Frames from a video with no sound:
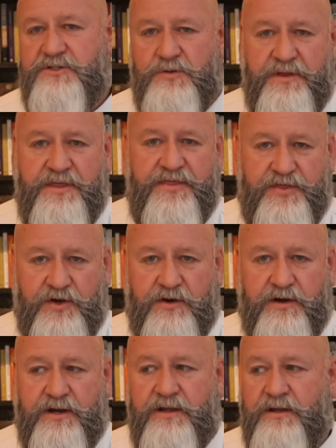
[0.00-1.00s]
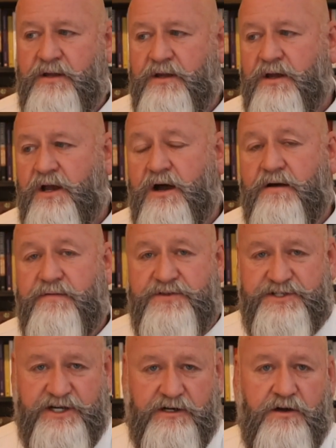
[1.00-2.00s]
so a third of
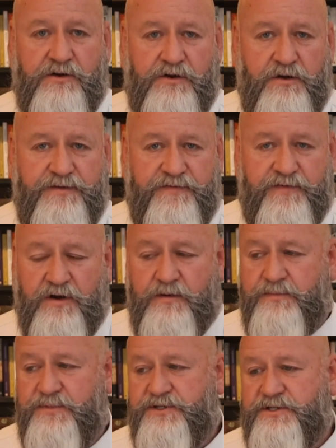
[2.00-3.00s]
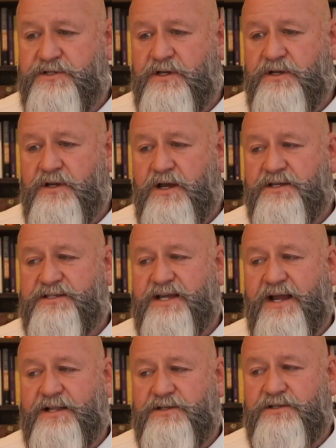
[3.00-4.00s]
zero growth firms
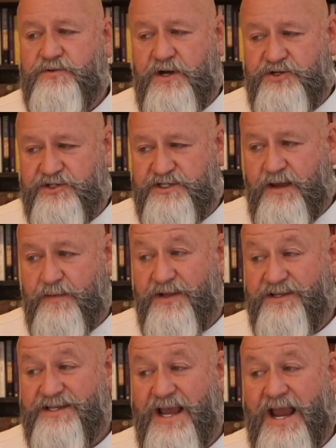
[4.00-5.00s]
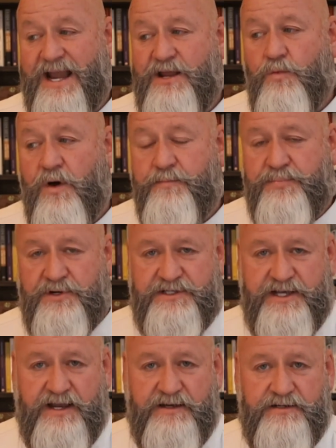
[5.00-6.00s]
assign stretch assignments,
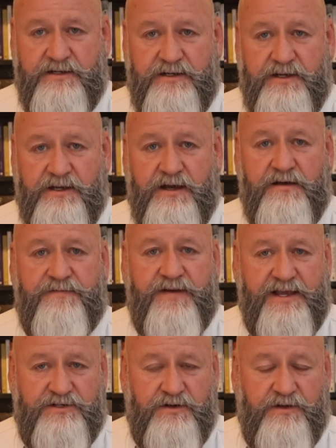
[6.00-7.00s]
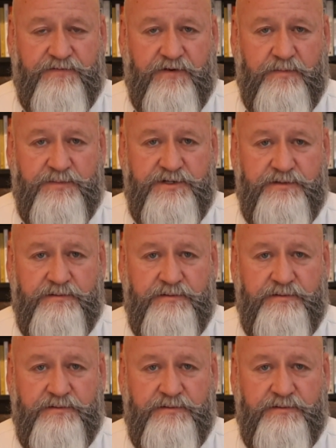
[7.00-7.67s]
81% of fast growth firms.